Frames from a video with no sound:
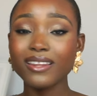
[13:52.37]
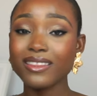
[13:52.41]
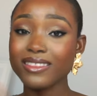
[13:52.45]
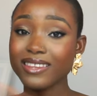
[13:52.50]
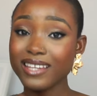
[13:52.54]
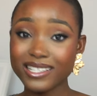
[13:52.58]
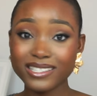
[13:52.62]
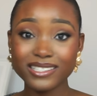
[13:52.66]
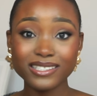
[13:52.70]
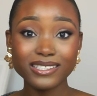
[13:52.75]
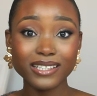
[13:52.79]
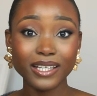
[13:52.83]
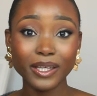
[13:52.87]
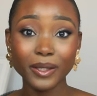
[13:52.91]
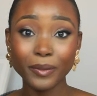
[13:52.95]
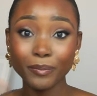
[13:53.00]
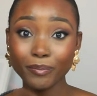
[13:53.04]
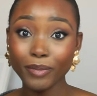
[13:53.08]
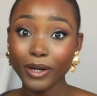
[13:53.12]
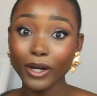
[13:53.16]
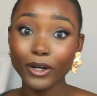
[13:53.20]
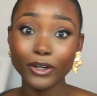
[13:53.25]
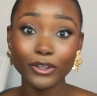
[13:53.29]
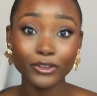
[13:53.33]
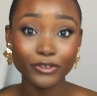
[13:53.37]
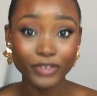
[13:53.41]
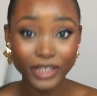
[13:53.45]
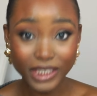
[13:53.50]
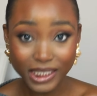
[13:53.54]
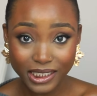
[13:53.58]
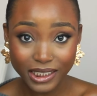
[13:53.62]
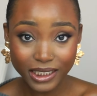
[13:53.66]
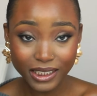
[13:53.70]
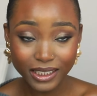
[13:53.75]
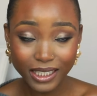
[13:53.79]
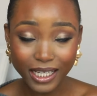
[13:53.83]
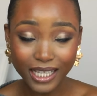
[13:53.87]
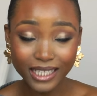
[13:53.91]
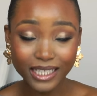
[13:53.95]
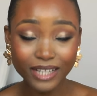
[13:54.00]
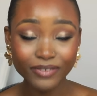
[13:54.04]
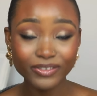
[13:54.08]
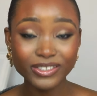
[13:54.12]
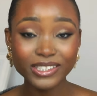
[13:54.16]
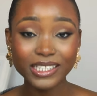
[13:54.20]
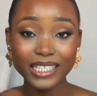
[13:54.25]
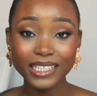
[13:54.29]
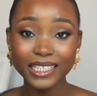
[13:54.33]
That's a priority, and
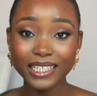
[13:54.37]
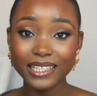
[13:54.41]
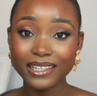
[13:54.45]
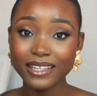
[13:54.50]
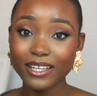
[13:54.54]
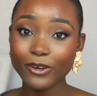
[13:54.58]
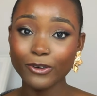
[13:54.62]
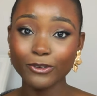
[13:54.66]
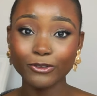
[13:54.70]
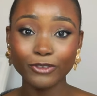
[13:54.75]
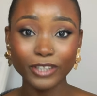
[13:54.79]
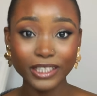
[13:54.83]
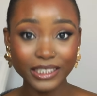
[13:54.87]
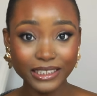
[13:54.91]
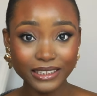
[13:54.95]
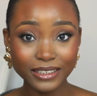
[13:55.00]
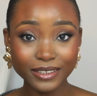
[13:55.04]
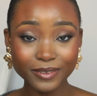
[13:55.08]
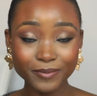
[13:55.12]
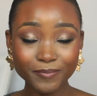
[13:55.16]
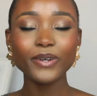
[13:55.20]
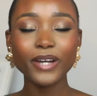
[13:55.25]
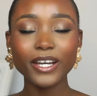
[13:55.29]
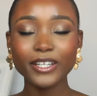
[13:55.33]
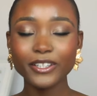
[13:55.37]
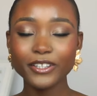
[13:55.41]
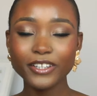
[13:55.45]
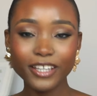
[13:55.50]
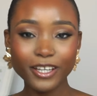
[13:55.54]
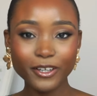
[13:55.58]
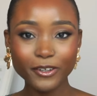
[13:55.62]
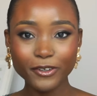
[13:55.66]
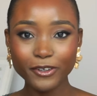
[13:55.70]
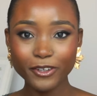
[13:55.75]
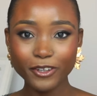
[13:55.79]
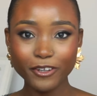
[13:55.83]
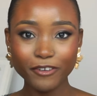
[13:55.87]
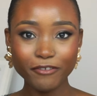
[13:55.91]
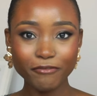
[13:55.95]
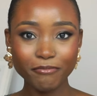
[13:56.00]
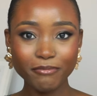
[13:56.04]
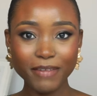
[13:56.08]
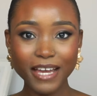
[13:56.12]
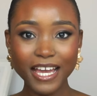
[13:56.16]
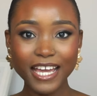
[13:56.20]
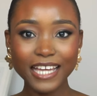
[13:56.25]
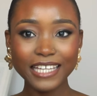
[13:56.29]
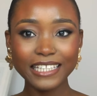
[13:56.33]
I've started that already. Another goal of
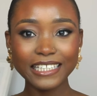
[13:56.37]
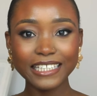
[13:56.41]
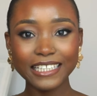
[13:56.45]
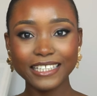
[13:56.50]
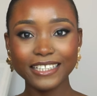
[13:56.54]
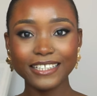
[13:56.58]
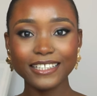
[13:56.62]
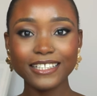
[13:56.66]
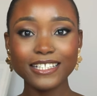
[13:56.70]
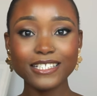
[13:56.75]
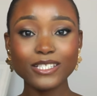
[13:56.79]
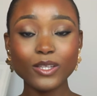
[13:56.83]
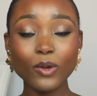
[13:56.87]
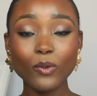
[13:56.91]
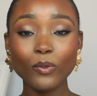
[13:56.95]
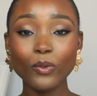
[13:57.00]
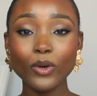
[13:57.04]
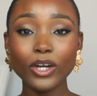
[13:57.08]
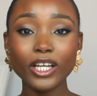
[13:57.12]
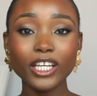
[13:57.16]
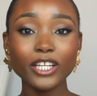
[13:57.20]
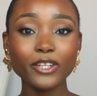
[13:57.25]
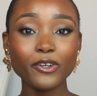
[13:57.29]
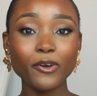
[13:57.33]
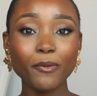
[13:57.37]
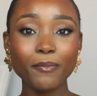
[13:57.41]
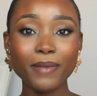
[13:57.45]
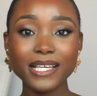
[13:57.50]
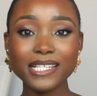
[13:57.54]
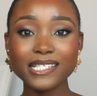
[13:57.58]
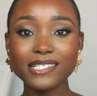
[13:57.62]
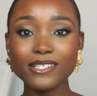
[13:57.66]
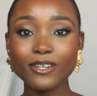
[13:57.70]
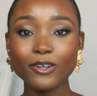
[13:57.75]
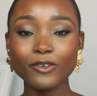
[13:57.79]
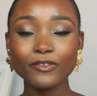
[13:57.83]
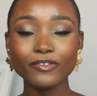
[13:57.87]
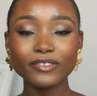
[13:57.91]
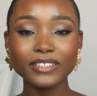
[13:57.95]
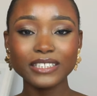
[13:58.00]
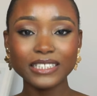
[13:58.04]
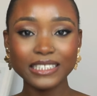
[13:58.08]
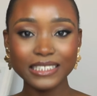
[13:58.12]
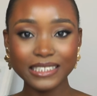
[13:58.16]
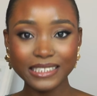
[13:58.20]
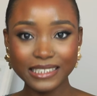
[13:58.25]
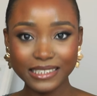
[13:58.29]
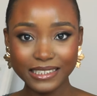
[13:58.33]
mine is working on myself
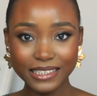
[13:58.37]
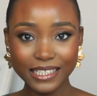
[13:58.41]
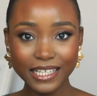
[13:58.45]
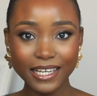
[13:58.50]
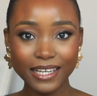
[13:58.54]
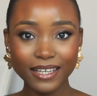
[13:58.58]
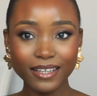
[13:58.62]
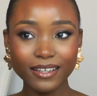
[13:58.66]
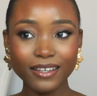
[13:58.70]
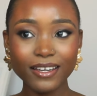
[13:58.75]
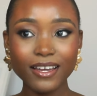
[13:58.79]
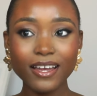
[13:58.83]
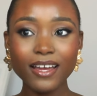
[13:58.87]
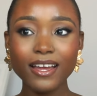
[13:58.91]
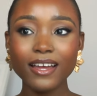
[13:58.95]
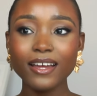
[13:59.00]
this year.